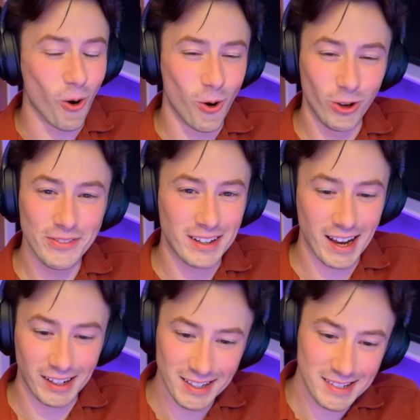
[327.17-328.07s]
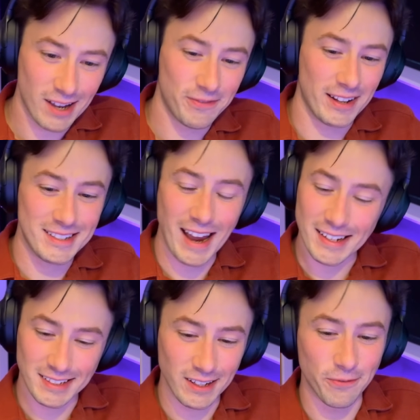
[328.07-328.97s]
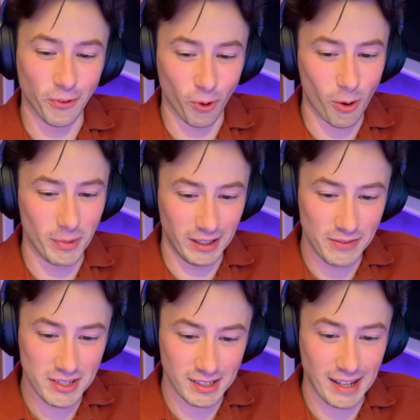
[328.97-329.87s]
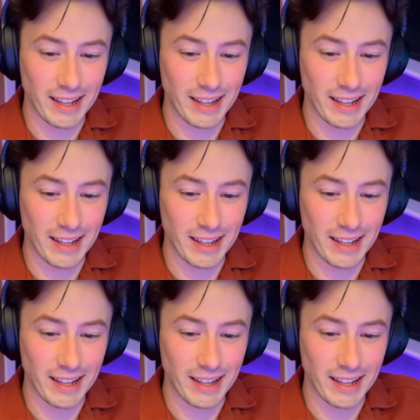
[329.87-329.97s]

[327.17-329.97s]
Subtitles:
All of the colors are fantastic for Maleficent.